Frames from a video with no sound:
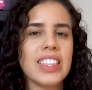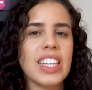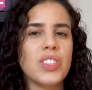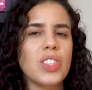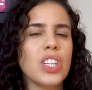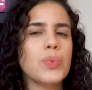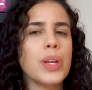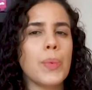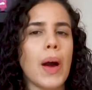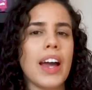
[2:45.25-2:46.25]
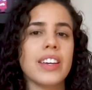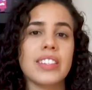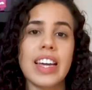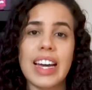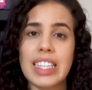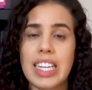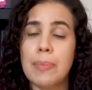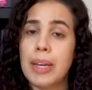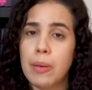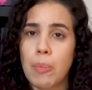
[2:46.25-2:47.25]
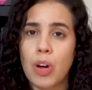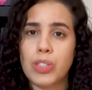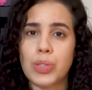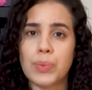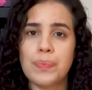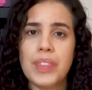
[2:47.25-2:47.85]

They do not require the academic module.